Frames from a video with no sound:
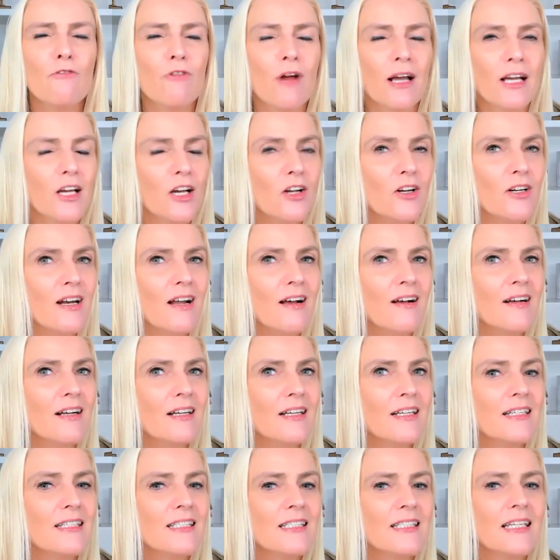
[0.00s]

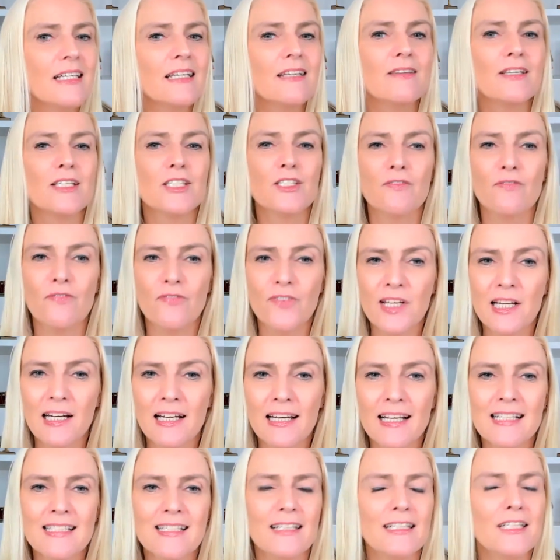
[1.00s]
Recognizing these
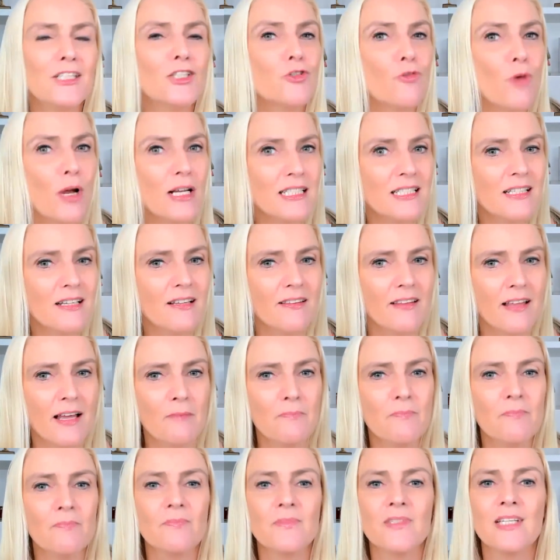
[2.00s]
feelings and addressing
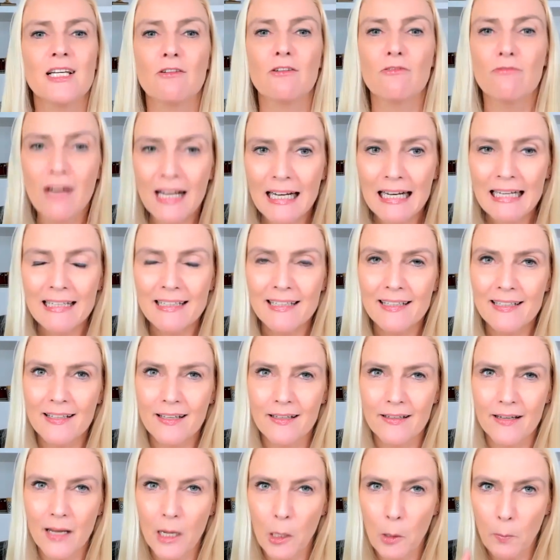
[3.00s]
them directly
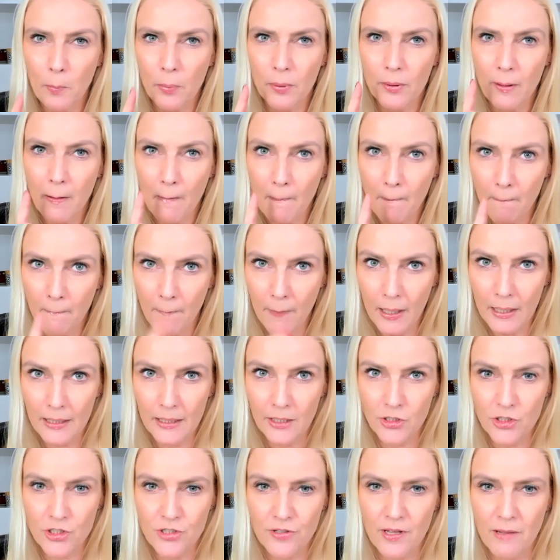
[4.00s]
can help
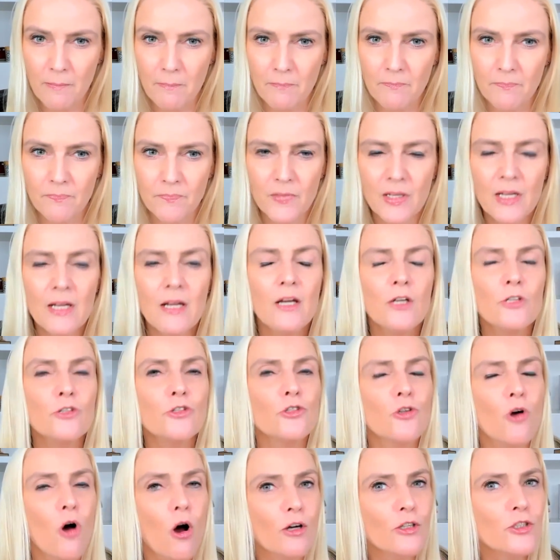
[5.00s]
manage them.
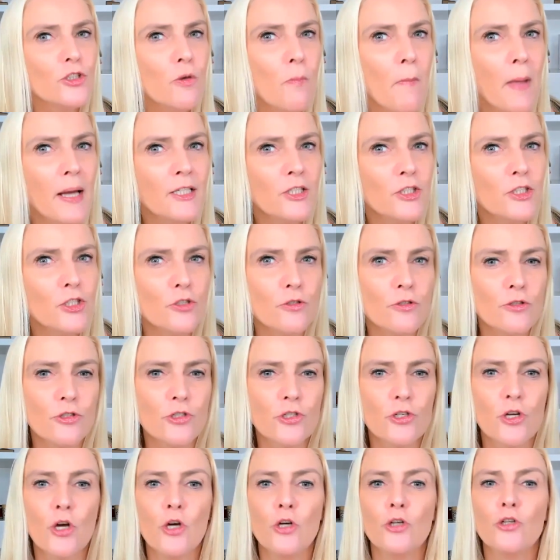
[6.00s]
Talk to
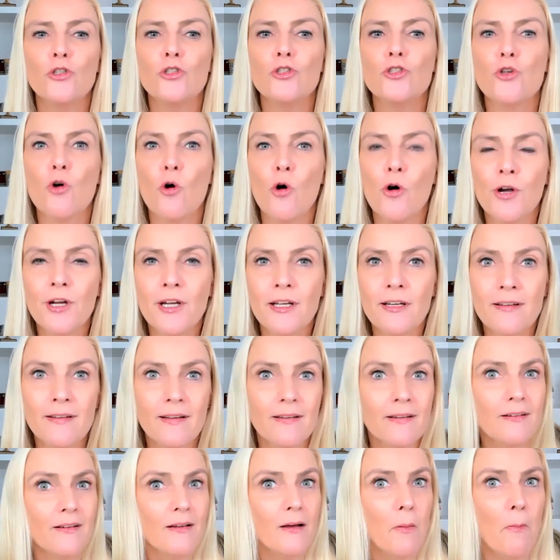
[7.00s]
mentors, join
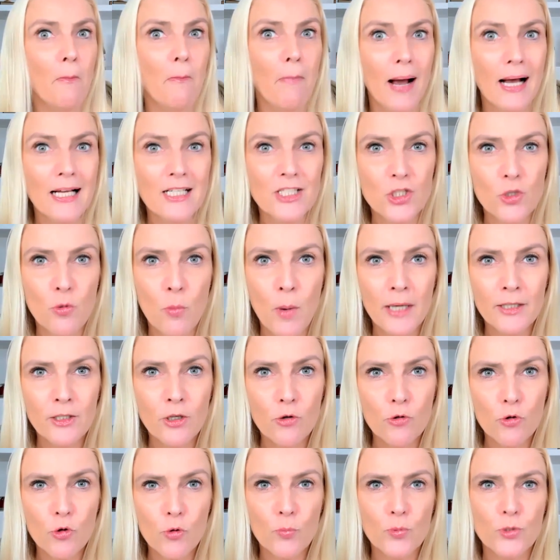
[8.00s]

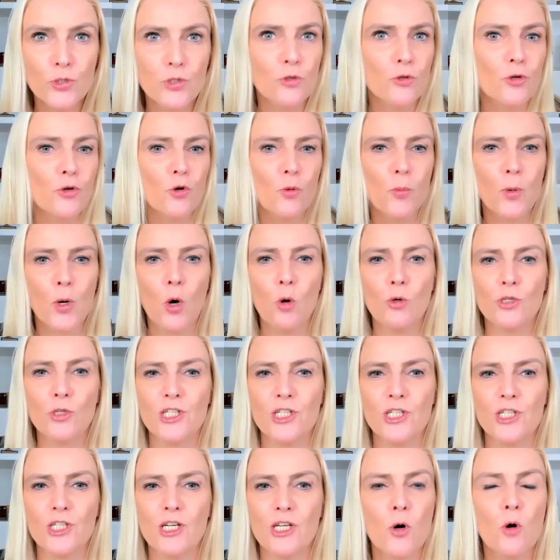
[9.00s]
mastermind groups or group
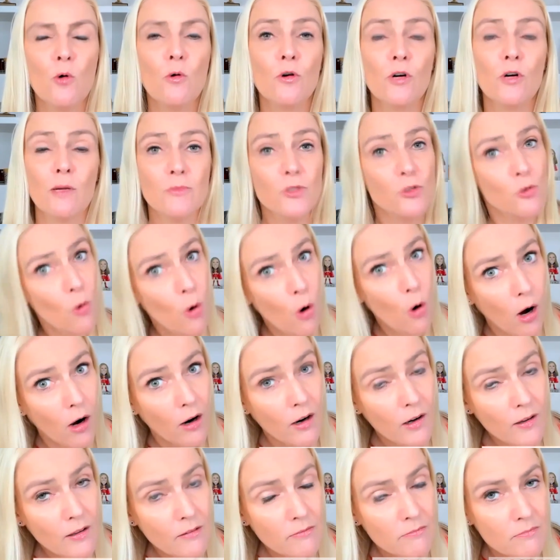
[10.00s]
coaching programs,
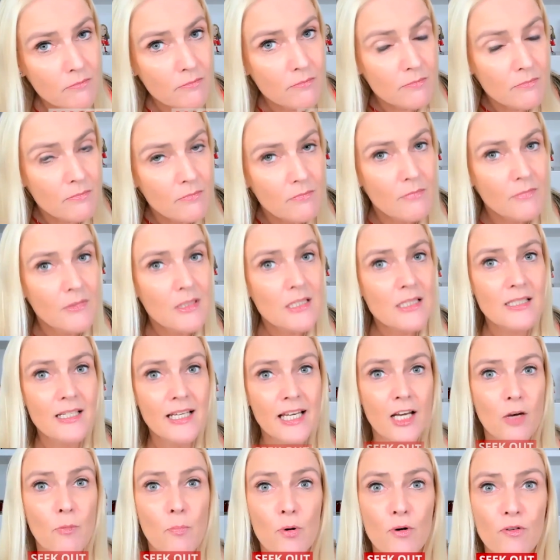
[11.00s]
or
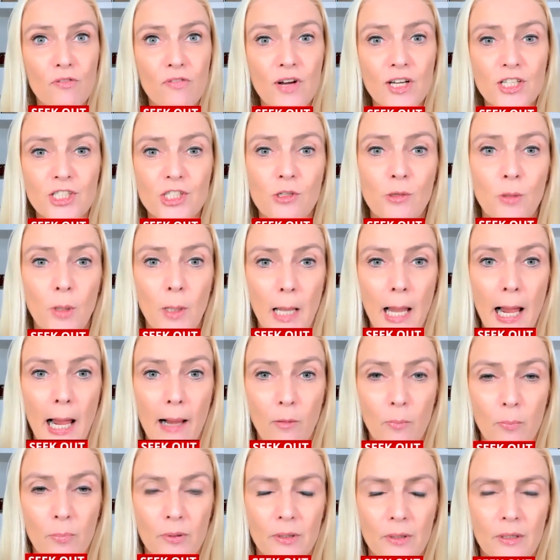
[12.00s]
seek professional
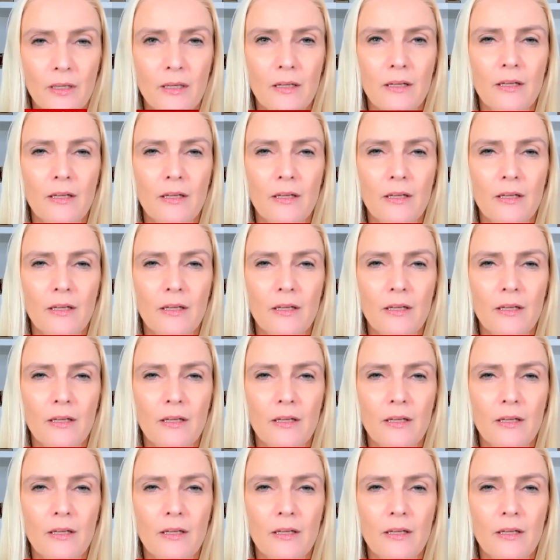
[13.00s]
help.